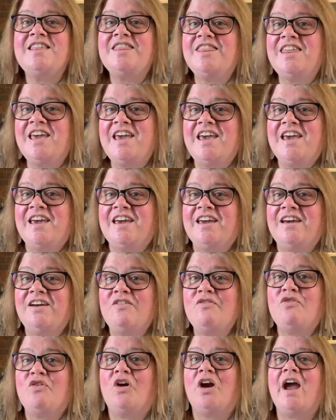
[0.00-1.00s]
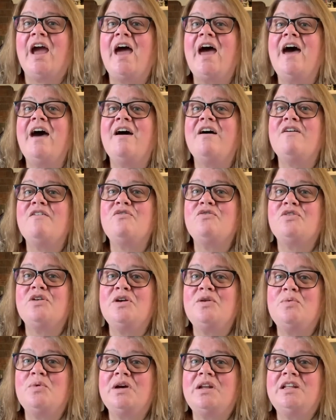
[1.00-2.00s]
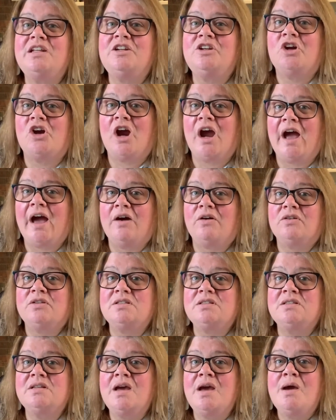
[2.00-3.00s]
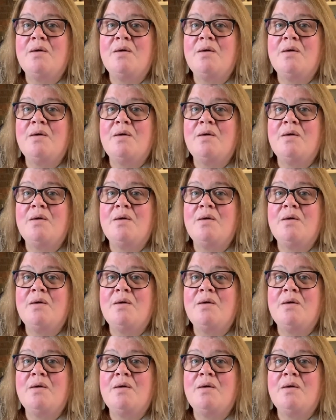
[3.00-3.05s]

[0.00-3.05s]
thing for everyone in your house.